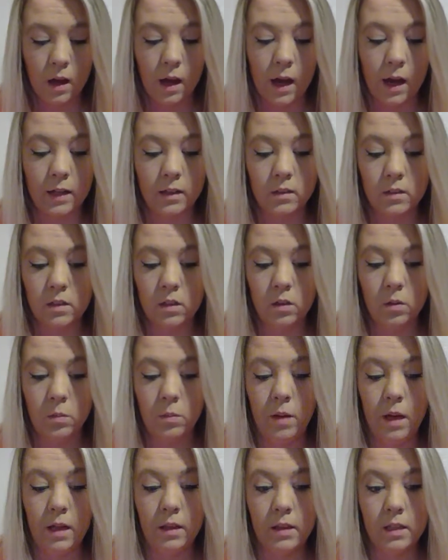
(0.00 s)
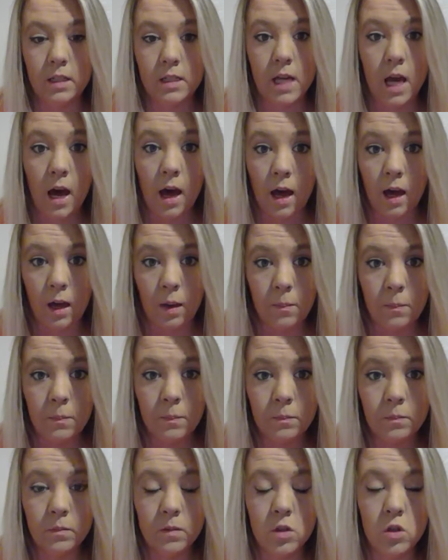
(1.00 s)
I still made the
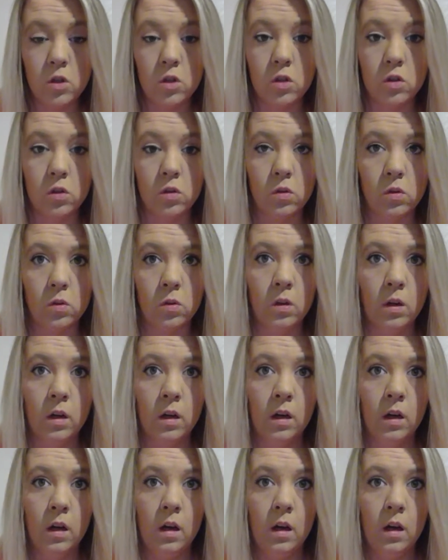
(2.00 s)
time to,